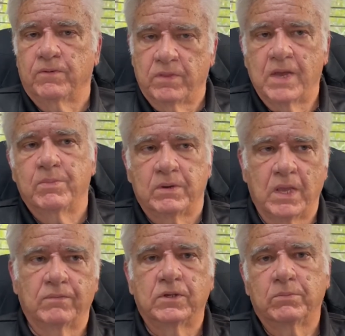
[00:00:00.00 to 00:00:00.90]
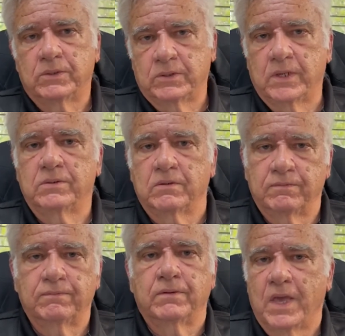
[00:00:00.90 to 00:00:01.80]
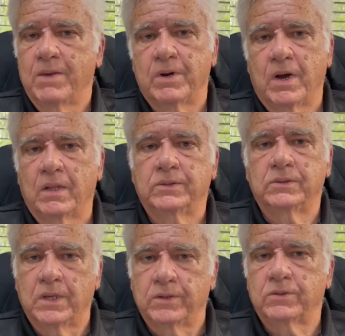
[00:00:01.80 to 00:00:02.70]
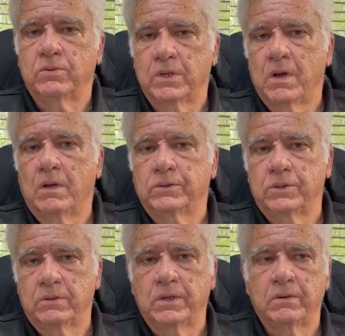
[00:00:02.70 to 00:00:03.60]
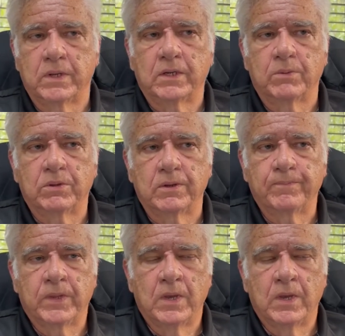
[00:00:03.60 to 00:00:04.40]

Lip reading: them, it gives them a sense of the Cayman Islands, the history and culture here, that type of thing.